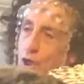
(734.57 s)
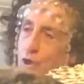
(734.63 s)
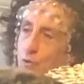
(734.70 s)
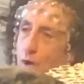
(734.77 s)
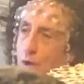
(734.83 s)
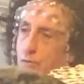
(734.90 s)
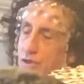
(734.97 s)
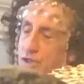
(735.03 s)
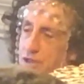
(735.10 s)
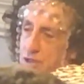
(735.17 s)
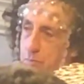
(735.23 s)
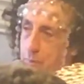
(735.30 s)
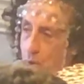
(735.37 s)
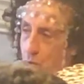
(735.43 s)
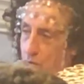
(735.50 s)
who owns
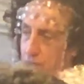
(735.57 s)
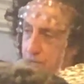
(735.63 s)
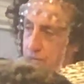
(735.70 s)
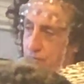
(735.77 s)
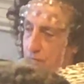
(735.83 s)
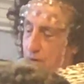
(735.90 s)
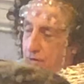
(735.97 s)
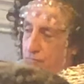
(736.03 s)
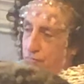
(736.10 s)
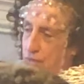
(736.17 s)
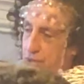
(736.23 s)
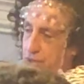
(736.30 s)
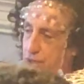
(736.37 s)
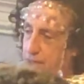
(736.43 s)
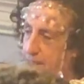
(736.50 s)
the box, right?
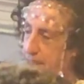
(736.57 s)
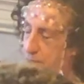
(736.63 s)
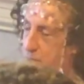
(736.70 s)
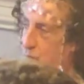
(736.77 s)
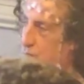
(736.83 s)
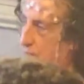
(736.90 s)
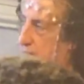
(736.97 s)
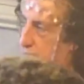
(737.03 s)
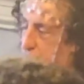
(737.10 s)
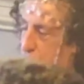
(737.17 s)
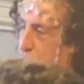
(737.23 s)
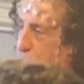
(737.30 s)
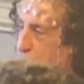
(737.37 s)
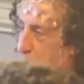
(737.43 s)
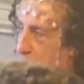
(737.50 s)
Richard Kimmel. There's
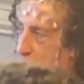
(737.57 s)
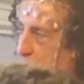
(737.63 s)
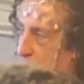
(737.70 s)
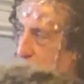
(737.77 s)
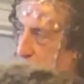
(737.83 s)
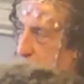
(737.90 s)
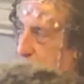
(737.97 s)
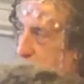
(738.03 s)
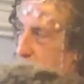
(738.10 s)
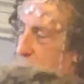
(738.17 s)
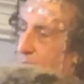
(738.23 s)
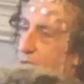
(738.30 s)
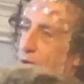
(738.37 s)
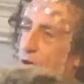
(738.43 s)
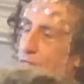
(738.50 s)
two of them that own it.
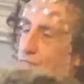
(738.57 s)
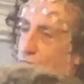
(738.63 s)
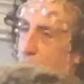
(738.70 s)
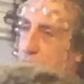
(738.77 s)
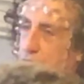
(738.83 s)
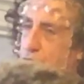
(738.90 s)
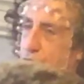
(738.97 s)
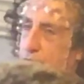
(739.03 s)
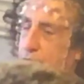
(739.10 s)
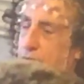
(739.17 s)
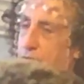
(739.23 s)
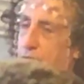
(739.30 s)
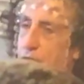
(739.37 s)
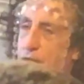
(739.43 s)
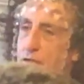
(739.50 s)
And
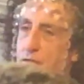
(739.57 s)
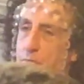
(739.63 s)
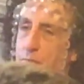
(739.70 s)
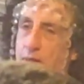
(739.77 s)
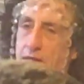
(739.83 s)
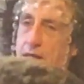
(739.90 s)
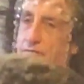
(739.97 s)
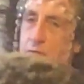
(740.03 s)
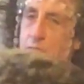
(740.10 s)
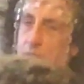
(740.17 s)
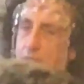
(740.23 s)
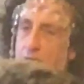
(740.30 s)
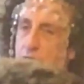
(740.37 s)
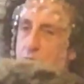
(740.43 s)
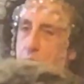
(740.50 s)
Richard, you know the box.
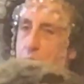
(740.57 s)
Everyone know the